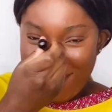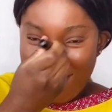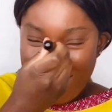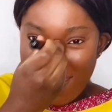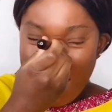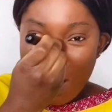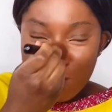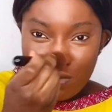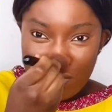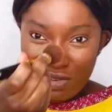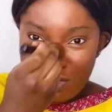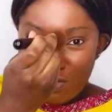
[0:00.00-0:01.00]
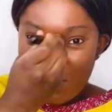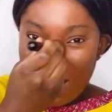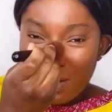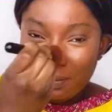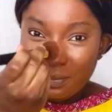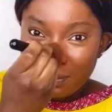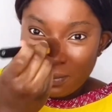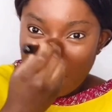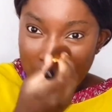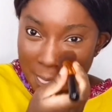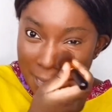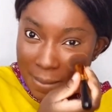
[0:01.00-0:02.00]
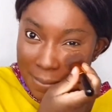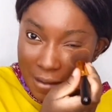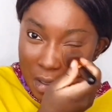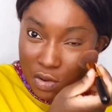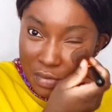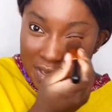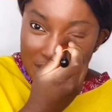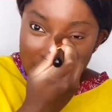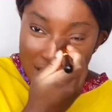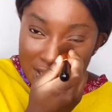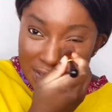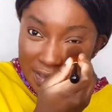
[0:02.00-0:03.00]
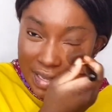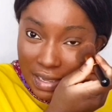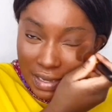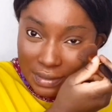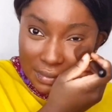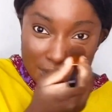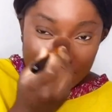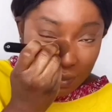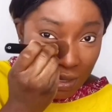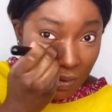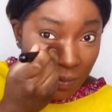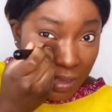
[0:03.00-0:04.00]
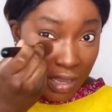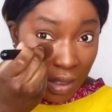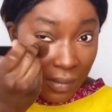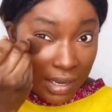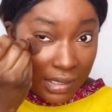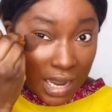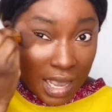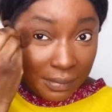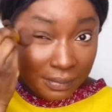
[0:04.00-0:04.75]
ya boy do you want me Thursday you want me ya wada